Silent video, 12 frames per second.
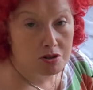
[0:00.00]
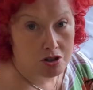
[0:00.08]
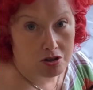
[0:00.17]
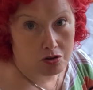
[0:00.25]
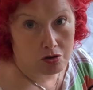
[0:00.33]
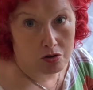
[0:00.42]

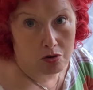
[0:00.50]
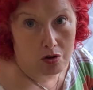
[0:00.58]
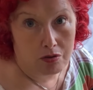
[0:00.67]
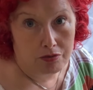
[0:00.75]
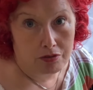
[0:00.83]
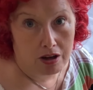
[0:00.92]
just gone
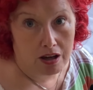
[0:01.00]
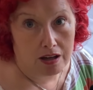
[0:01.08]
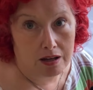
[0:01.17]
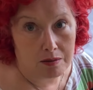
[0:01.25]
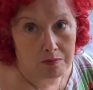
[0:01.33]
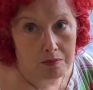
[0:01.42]
off,
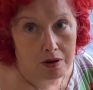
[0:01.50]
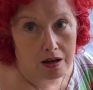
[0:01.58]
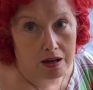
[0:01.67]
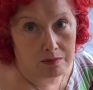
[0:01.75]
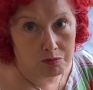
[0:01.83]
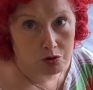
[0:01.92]
and
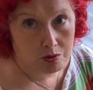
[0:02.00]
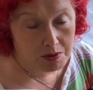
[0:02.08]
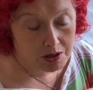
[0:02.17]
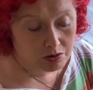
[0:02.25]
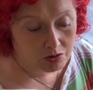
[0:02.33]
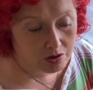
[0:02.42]
I'm going to
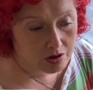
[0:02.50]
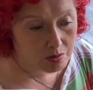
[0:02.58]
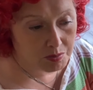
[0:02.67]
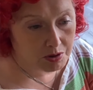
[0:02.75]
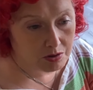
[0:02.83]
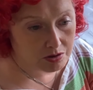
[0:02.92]
be a good girl
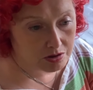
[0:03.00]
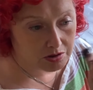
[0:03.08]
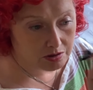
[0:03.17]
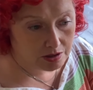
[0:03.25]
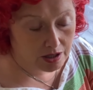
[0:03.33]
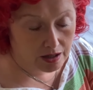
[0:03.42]
because,
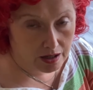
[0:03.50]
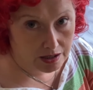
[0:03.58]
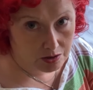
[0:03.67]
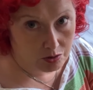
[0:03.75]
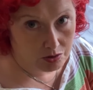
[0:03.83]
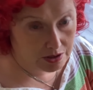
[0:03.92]
yeah, I do